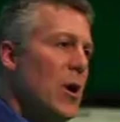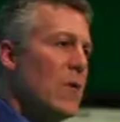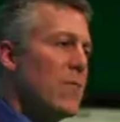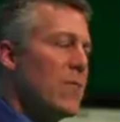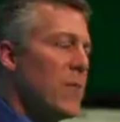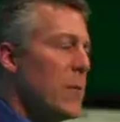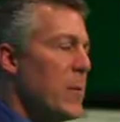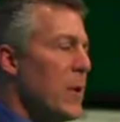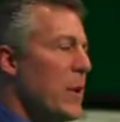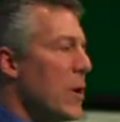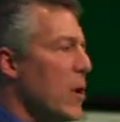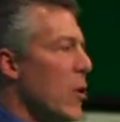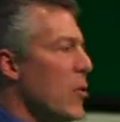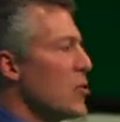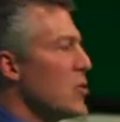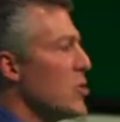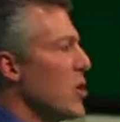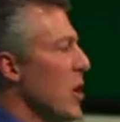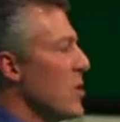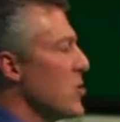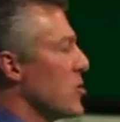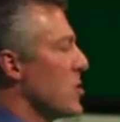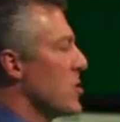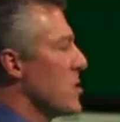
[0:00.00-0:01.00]
from a
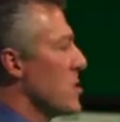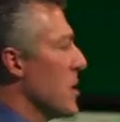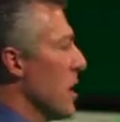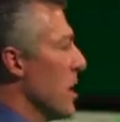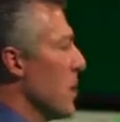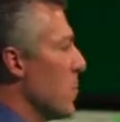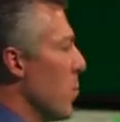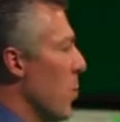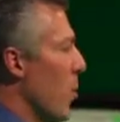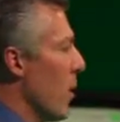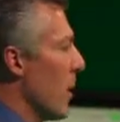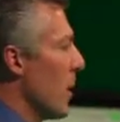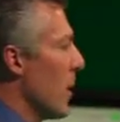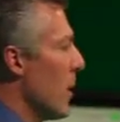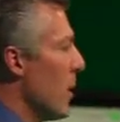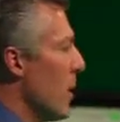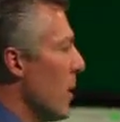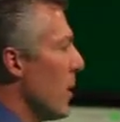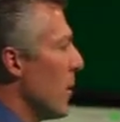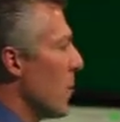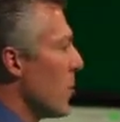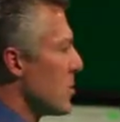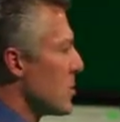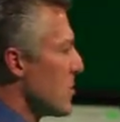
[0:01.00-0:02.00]
negotiation standpoint,
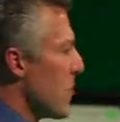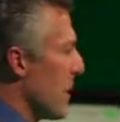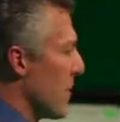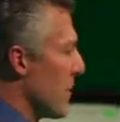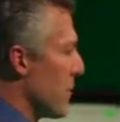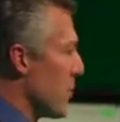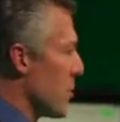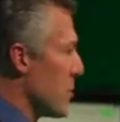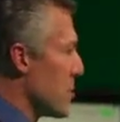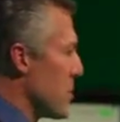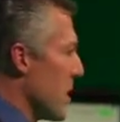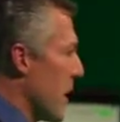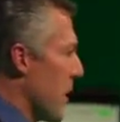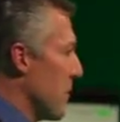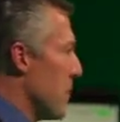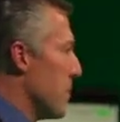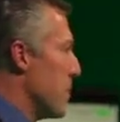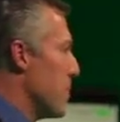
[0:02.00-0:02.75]
what's my first step?